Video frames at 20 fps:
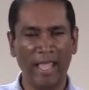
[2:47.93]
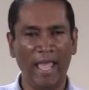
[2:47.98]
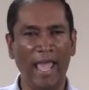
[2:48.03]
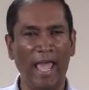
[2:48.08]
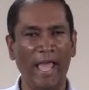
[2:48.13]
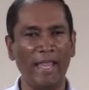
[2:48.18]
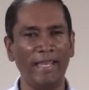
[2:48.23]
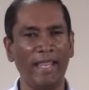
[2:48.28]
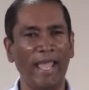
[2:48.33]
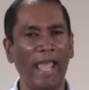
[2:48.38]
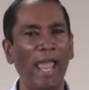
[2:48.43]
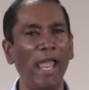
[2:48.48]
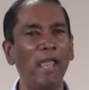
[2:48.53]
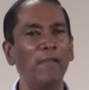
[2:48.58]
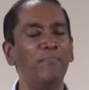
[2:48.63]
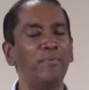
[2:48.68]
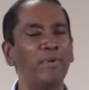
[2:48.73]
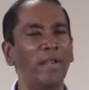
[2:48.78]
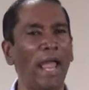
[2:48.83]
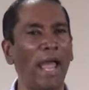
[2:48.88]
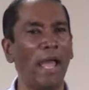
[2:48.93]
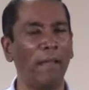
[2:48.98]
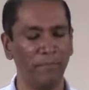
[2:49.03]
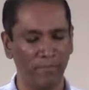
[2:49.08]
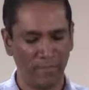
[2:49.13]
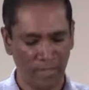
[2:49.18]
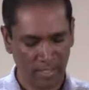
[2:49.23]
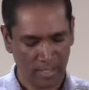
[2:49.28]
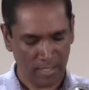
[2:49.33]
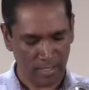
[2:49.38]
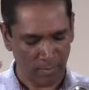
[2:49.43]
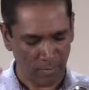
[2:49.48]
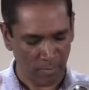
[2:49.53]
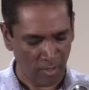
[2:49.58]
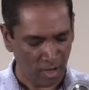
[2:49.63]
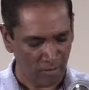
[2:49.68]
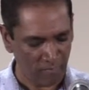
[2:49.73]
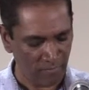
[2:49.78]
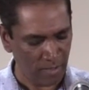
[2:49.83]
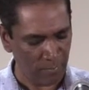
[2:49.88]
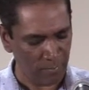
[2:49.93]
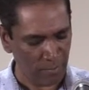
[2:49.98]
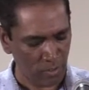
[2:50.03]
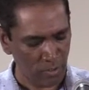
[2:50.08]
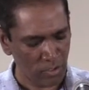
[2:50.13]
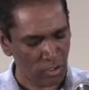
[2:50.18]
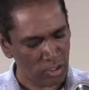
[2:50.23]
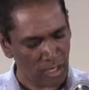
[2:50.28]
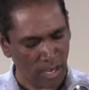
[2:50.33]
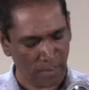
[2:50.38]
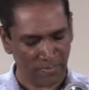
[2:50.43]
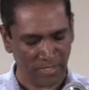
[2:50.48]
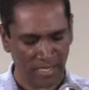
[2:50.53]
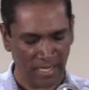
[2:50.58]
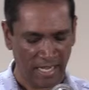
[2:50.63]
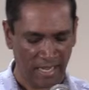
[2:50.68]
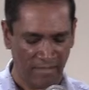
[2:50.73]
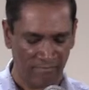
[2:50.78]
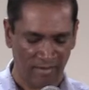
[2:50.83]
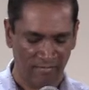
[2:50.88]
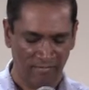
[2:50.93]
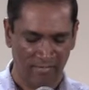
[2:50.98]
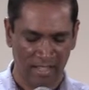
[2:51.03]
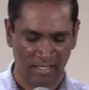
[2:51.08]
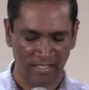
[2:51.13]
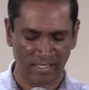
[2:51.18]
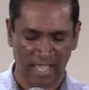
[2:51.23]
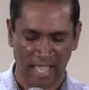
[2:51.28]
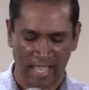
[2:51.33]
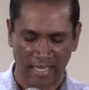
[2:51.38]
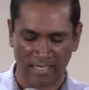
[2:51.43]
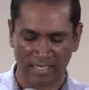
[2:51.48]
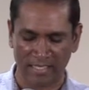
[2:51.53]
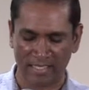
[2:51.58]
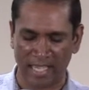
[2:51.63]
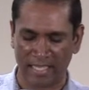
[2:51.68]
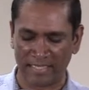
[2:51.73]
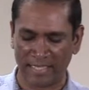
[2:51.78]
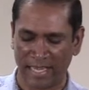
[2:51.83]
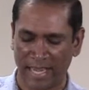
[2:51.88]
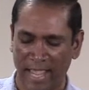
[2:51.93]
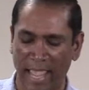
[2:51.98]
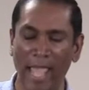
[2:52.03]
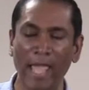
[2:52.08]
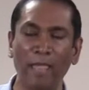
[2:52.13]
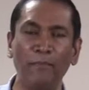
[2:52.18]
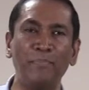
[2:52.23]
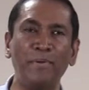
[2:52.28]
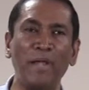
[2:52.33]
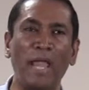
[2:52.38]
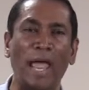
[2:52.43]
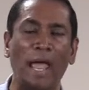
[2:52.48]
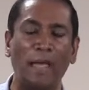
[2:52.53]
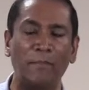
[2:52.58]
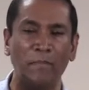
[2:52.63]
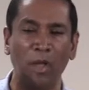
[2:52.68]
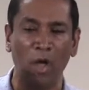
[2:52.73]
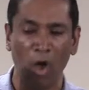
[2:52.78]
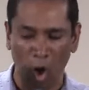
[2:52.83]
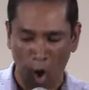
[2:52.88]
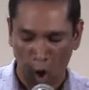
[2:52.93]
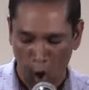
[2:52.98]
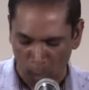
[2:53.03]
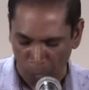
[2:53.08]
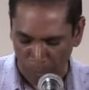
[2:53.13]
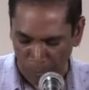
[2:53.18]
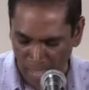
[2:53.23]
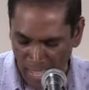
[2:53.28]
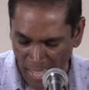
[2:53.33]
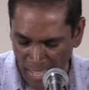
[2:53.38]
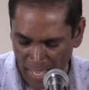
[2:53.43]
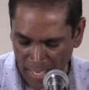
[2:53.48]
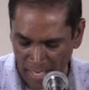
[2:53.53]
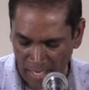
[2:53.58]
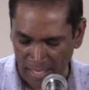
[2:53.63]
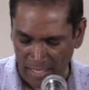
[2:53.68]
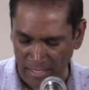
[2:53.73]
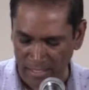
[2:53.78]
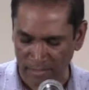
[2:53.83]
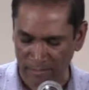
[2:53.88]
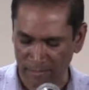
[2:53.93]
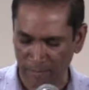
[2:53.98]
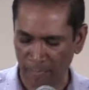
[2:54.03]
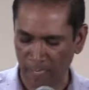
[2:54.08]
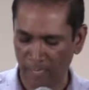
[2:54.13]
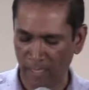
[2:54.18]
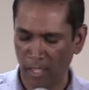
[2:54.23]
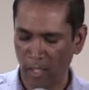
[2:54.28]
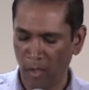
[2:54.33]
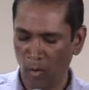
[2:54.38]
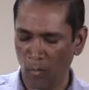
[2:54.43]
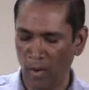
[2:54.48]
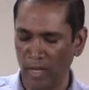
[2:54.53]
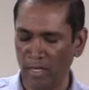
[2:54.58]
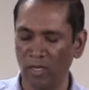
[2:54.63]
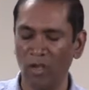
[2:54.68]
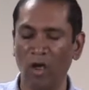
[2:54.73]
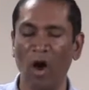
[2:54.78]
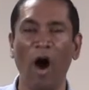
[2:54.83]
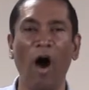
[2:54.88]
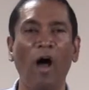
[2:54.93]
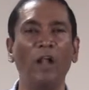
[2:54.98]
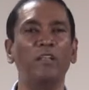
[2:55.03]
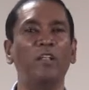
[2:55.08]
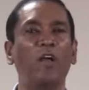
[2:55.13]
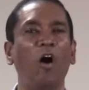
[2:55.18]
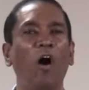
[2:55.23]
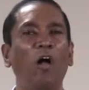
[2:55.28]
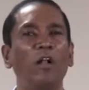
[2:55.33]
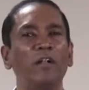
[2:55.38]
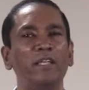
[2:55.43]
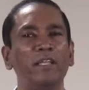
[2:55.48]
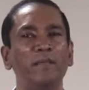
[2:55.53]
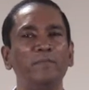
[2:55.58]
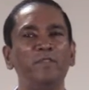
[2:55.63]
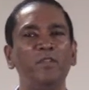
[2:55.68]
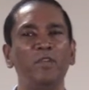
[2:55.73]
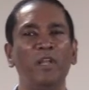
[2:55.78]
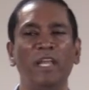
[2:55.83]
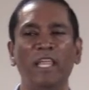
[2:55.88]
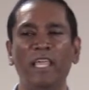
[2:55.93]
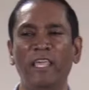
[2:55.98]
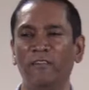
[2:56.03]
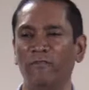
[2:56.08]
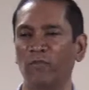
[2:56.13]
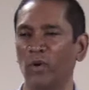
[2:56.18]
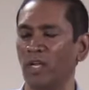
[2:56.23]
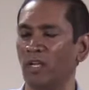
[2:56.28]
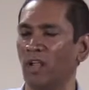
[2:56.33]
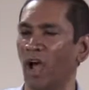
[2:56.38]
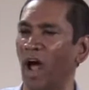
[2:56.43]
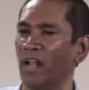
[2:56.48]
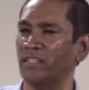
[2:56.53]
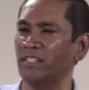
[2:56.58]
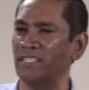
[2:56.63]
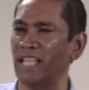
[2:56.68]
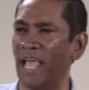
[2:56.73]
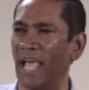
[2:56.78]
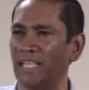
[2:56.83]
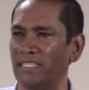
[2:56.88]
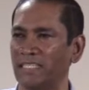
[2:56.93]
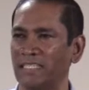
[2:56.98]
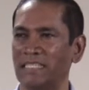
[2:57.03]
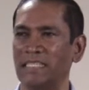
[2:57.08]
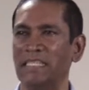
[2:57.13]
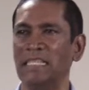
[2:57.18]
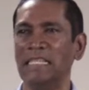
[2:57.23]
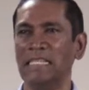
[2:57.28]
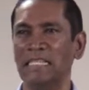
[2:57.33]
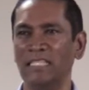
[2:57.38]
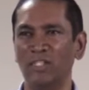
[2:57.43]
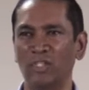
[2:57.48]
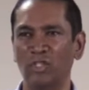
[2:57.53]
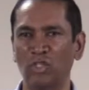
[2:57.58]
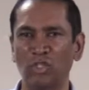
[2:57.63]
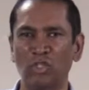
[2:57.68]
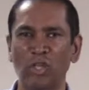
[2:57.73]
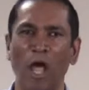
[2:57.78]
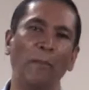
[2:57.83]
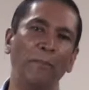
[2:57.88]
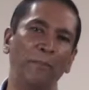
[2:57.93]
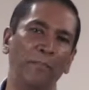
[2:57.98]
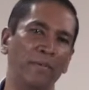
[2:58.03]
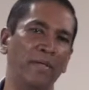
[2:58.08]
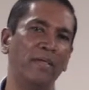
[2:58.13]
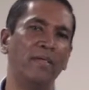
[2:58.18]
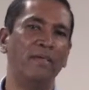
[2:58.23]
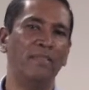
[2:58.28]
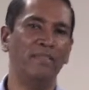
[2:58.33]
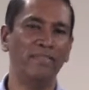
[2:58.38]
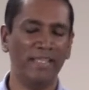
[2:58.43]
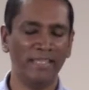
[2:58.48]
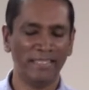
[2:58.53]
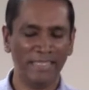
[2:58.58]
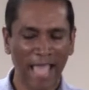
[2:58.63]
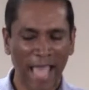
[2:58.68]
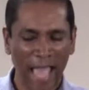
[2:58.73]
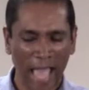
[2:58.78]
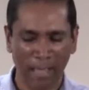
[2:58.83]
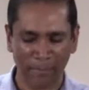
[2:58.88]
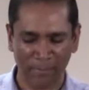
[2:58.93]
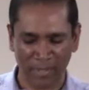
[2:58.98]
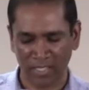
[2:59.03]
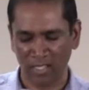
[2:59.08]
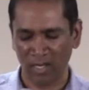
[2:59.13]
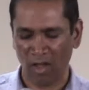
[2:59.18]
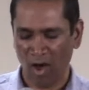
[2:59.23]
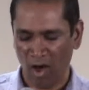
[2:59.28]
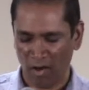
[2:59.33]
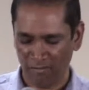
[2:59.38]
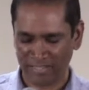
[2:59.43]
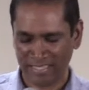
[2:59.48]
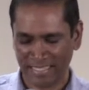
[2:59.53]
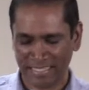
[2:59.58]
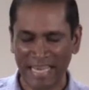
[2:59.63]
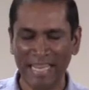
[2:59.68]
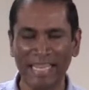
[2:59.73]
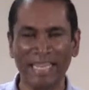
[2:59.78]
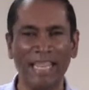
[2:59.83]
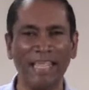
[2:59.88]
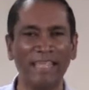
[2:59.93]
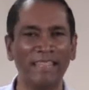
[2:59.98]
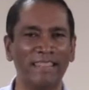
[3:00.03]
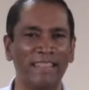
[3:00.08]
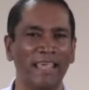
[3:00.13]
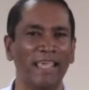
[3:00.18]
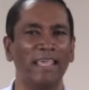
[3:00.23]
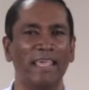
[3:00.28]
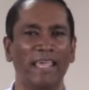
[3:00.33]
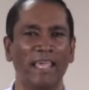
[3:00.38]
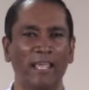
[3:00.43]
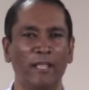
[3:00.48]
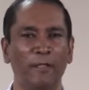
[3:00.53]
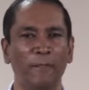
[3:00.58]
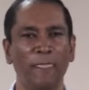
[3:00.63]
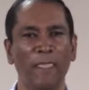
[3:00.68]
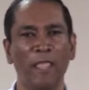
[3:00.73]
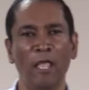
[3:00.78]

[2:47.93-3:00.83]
and Abraham, in the book of Hebrews, chapter 11, verse 8, it says, and Abraham obeyed when God called him to leave. When God says, stop this habit of stinking thinking,